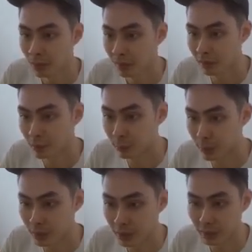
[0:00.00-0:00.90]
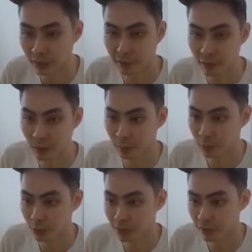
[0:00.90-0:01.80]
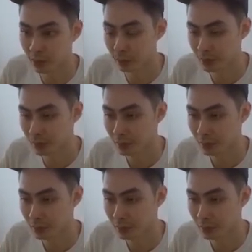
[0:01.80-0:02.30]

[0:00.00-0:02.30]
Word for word: and we bring it in from transforms.